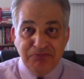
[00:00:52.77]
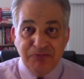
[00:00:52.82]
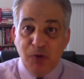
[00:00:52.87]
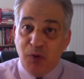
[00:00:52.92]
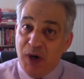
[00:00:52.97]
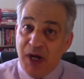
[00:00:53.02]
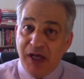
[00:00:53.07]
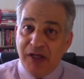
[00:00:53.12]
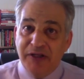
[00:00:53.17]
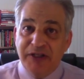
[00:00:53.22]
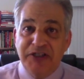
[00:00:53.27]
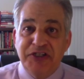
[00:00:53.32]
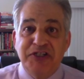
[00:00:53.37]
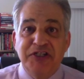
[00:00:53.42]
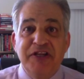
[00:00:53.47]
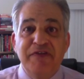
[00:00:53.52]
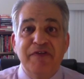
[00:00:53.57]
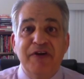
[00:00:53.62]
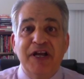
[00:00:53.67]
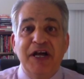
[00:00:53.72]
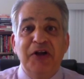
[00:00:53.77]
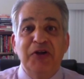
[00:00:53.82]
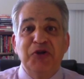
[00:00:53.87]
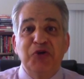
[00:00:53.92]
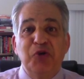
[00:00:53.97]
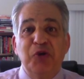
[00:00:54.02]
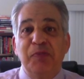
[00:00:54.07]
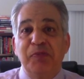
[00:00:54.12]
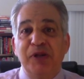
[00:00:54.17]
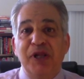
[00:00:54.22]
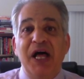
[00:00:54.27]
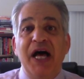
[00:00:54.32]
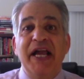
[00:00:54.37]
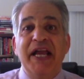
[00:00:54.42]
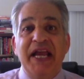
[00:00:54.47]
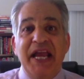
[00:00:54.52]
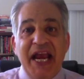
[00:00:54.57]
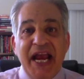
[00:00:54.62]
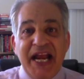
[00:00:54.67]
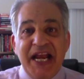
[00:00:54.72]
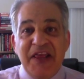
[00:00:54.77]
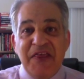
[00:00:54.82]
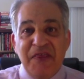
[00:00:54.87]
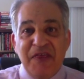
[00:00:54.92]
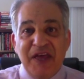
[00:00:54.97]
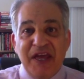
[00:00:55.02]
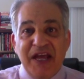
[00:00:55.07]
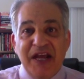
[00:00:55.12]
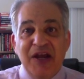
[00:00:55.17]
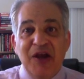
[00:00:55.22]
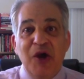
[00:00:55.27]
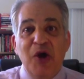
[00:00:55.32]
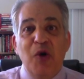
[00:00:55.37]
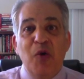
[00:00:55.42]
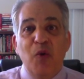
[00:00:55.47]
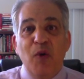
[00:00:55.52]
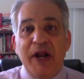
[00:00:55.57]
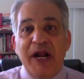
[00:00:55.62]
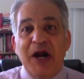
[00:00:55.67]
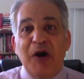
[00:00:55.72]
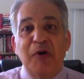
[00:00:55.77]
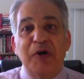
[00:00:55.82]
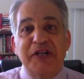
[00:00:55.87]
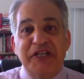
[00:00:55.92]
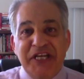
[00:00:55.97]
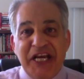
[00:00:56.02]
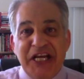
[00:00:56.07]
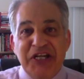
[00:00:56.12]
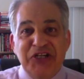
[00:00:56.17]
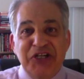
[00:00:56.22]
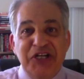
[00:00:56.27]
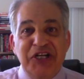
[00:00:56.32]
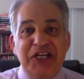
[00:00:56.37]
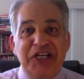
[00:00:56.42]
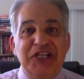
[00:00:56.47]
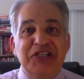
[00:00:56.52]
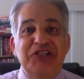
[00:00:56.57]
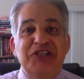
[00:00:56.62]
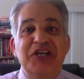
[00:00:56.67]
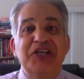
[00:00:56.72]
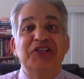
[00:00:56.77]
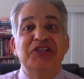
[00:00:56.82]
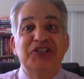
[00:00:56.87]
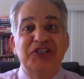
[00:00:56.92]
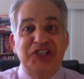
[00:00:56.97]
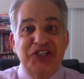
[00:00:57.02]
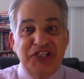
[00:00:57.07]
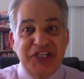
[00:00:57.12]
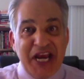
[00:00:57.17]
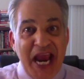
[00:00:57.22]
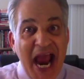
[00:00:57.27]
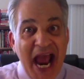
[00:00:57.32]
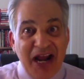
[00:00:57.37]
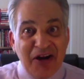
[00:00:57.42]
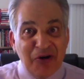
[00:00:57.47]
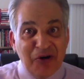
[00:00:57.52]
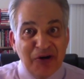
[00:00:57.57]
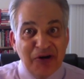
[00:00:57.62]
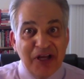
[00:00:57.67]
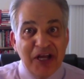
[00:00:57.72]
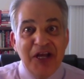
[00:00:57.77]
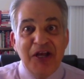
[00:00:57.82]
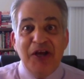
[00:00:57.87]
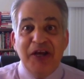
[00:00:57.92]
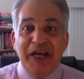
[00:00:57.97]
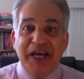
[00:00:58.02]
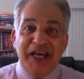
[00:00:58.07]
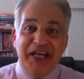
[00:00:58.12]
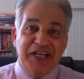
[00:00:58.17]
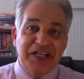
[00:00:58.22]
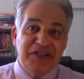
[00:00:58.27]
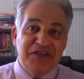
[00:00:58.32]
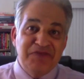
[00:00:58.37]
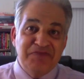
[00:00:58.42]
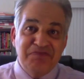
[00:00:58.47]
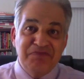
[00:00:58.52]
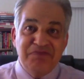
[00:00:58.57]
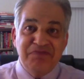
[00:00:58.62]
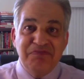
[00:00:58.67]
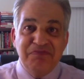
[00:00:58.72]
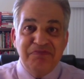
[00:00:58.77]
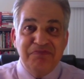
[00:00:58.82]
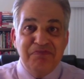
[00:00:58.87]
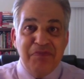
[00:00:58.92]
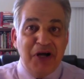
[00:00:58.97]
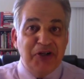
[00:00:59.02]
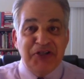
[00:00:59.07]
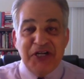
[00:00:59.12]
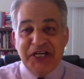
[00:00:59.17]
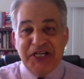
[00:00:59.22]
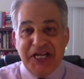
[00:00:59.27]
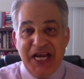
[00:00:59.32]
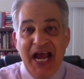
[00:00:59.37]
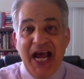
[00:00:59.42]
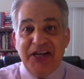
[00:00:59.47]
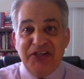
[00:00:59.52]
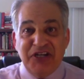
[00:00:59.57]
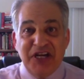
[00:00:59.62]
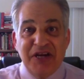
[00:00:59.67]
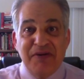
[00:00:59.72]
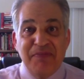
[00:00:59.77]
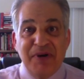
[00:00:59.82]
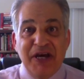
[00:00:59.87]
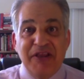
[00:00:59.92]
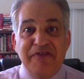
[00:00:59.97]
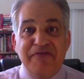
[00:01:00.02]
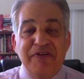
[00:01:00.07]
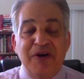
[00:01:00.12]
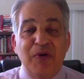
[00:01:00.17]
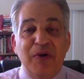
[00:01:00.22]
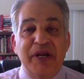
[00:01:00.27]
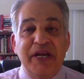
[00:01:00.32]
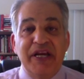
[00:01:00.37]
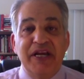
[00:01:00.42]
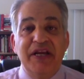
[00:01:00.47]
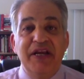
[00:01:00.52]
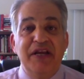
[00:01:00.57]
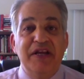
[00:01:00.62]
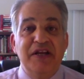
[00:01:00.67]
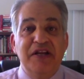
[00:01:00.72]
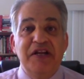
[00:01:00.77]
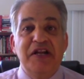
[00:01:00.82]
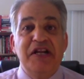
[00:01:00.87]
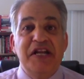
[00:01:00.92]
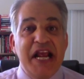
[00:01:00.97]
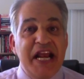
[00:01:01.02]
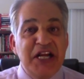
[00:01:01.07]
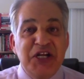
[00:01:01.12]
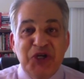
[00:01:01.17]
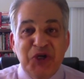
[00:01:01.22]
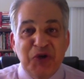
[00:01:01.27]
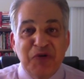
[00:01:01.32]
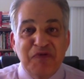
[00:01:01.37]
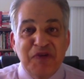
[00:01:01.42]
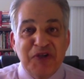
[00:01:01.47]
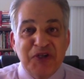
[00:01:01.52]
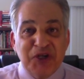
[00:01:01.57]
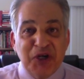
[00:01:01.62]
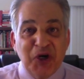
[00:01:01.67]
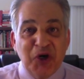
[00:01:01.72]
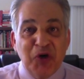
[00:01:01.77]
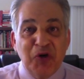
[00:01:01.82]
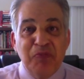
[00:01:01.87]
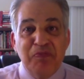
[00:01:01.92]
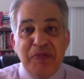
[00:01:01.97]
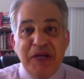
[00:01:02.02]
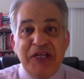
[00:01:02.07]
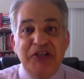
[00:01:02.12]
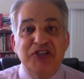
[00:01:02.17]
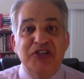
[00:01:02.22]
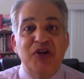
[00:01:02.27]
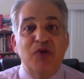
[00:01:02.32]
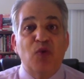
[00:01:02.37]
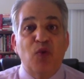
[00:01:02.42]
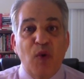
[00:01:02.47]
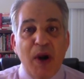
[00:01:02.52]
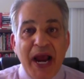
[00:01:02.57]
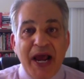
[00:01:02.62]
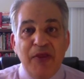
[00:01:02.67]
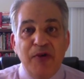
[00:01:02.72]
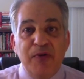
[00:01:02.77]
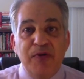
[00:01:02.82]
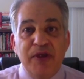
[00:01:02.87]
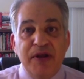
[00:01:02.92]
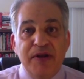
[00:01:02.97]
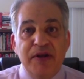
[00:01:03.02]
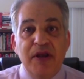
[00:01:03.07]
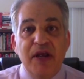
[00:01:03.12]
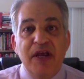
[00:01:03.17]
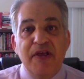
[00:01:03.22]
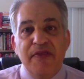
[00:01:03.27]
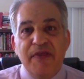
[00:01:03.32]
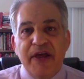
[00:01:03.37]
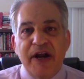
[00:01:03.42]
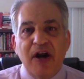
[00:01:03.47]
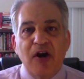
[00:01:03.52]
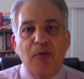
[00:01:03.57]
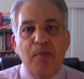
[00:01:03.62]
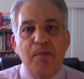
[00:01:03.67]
Well, it's difficult to apply anything when our attention is scattered. And multitasking, by the very nature of the term, means that rather than, than our